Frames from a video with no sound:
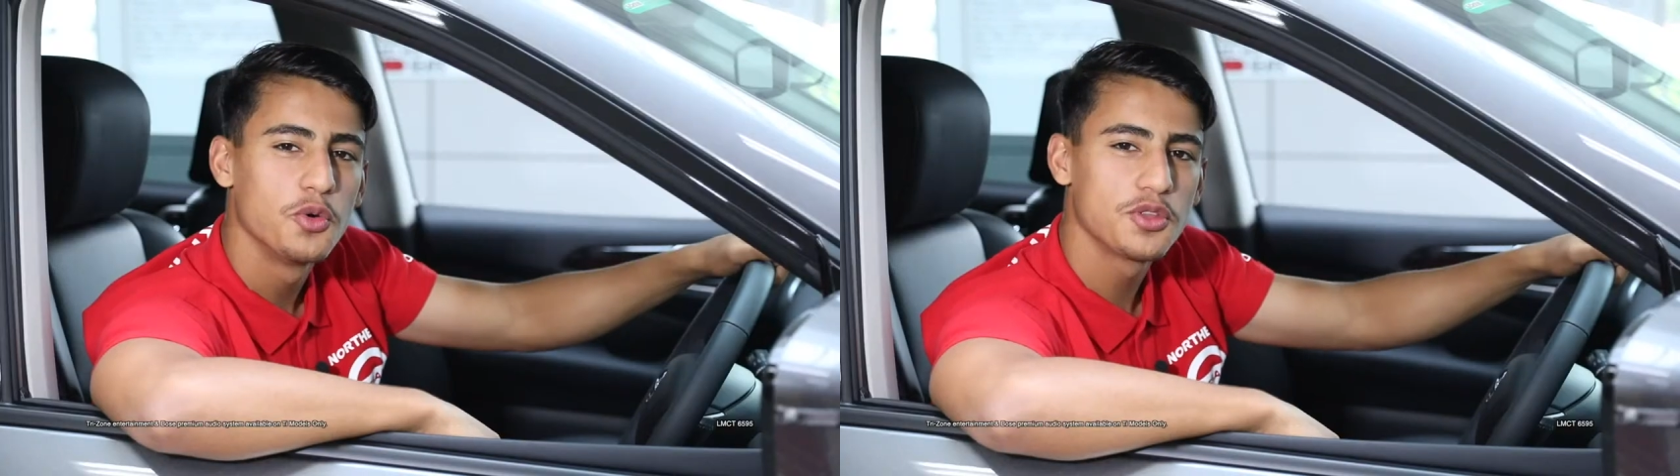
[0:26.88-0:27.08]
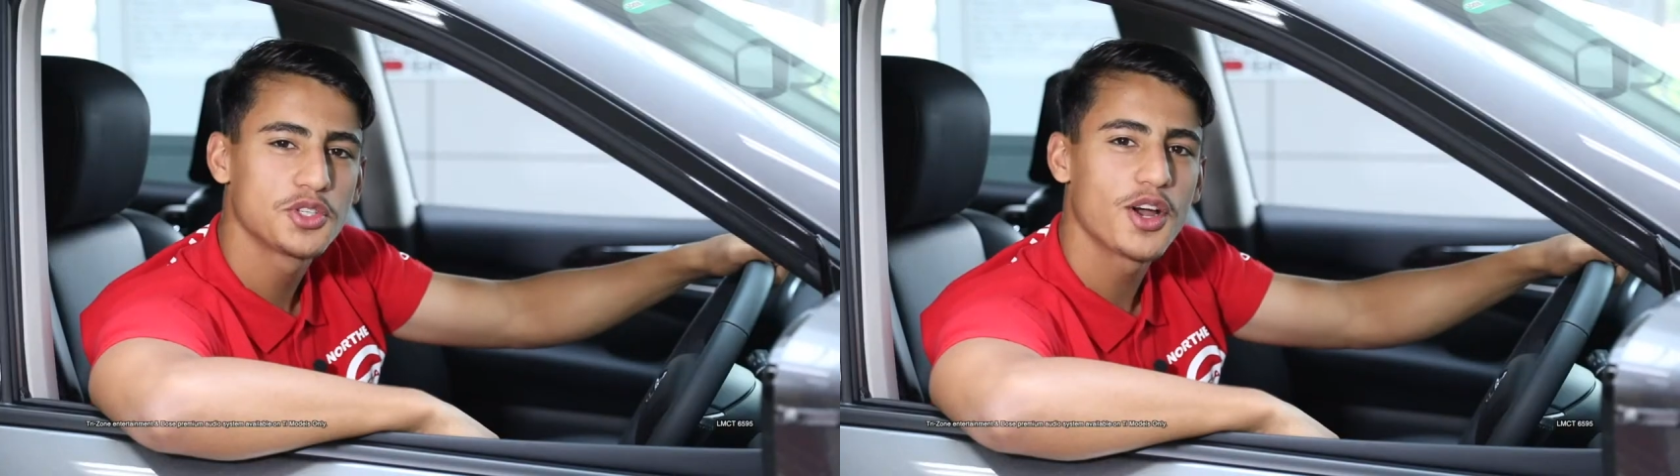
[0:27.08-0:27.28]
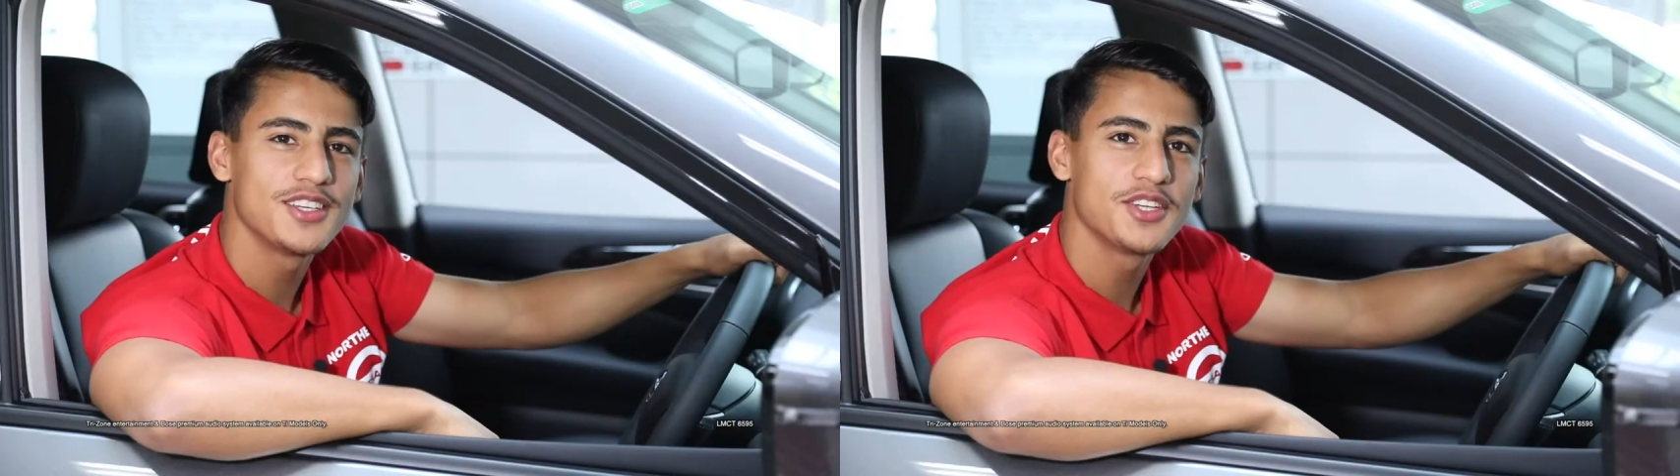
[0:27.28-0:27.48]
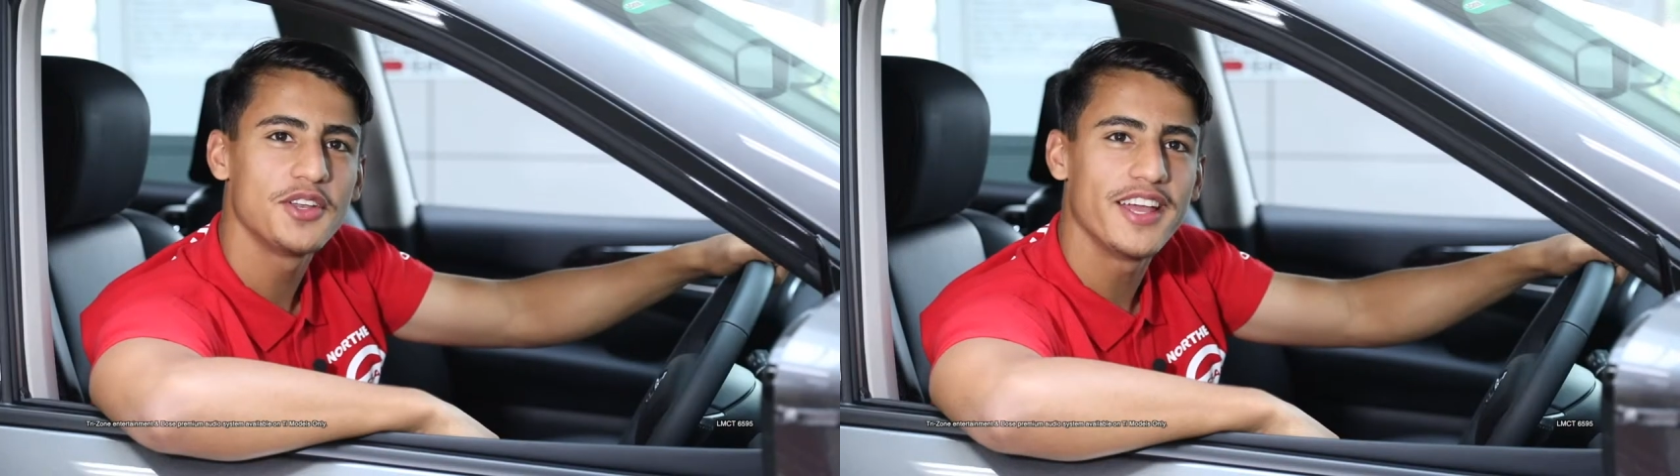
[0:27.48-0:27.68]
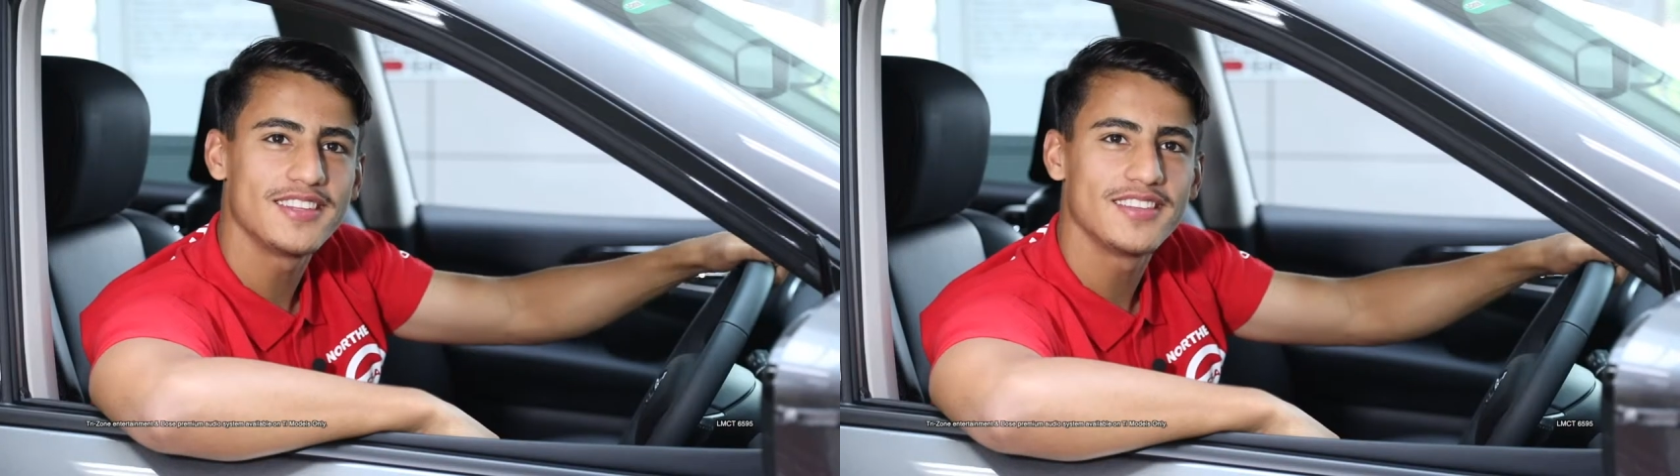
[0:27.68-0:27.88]
With
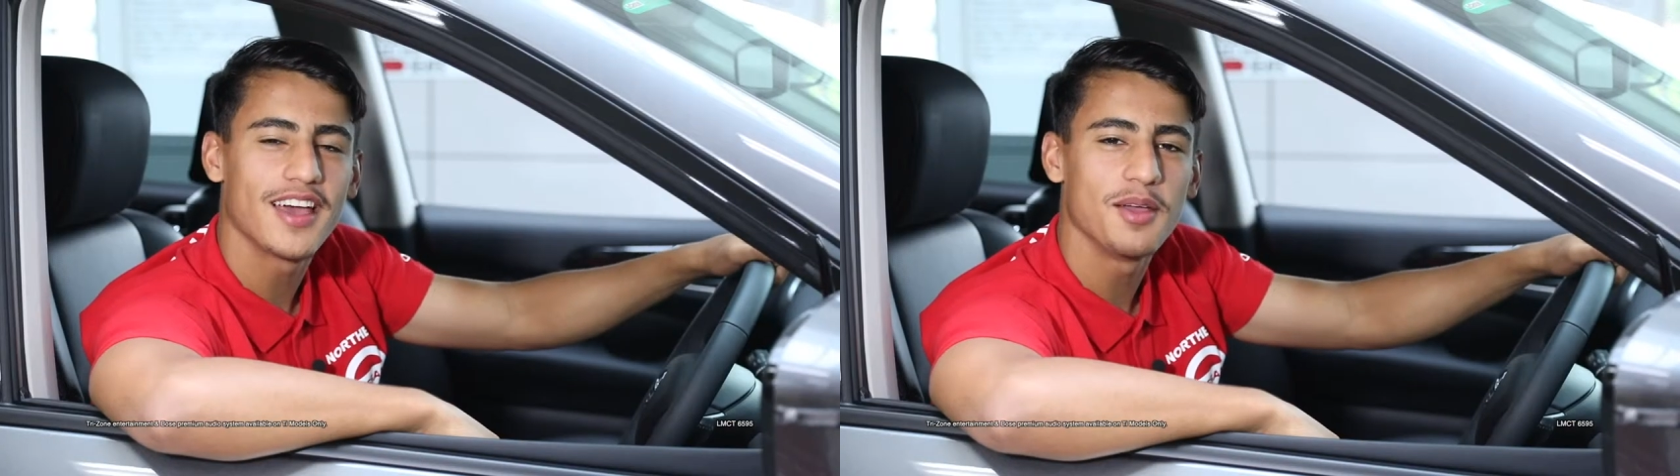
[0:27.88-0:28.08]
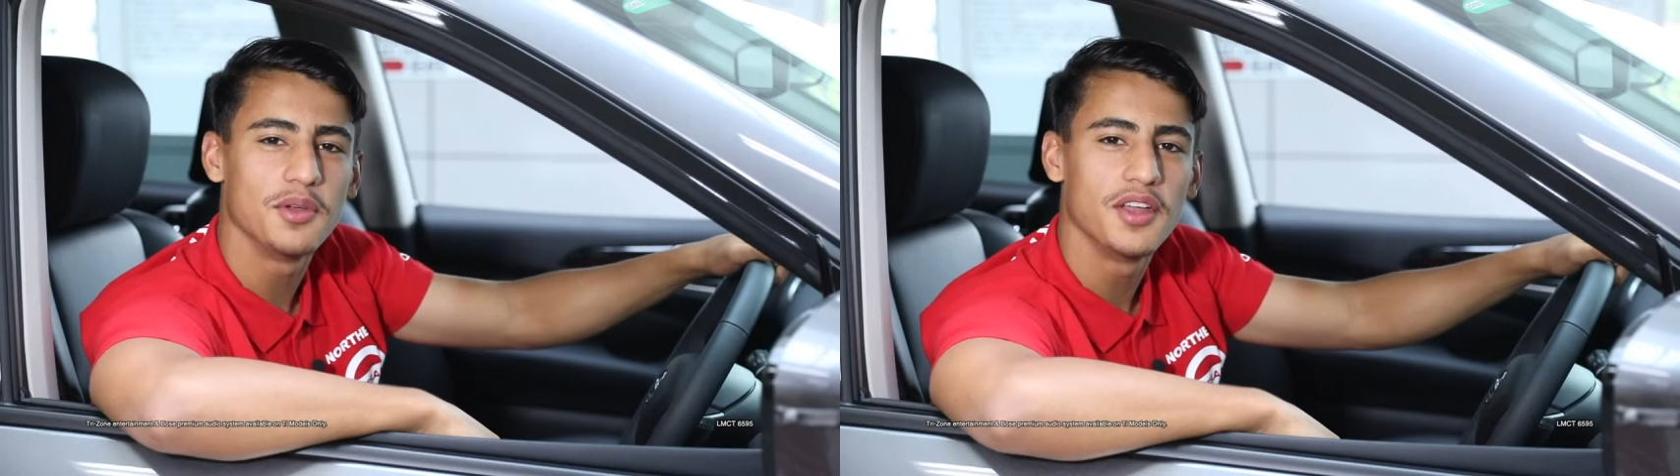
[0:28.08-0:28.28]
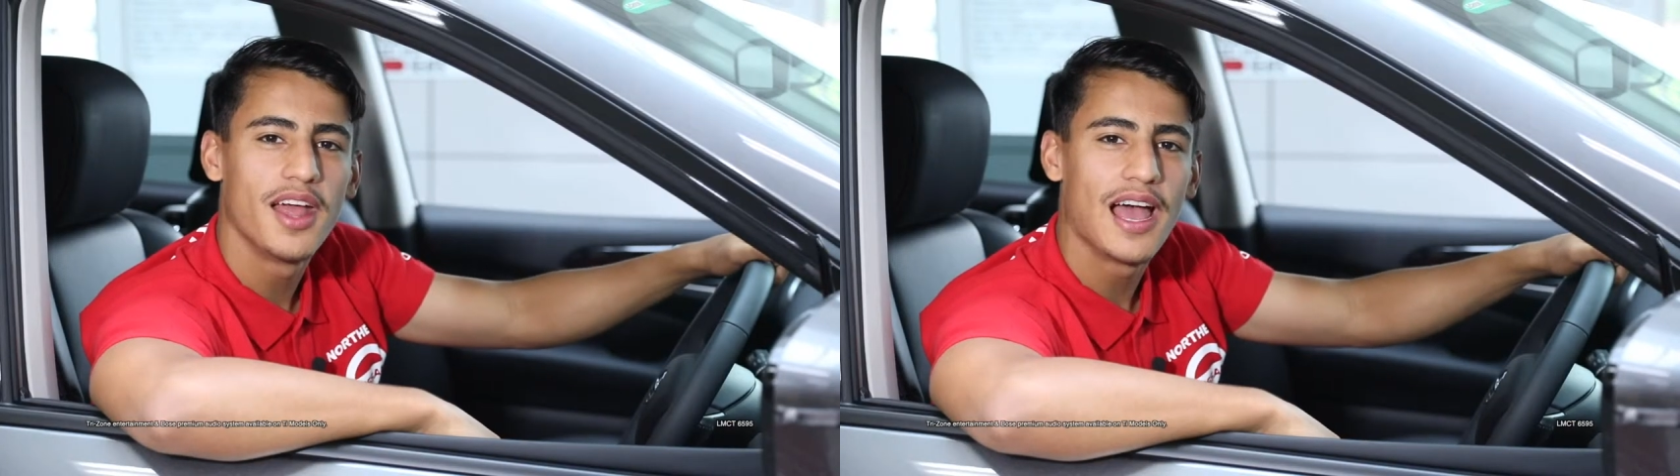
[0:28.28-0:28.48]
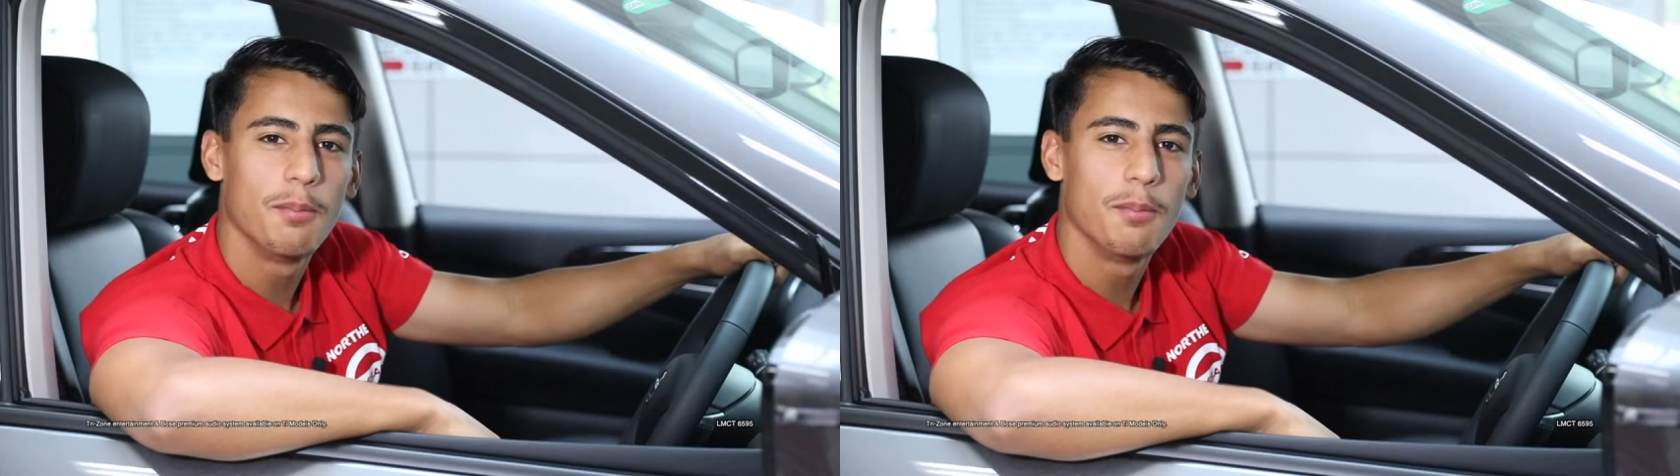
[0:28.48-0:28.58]
Trizone Entertainment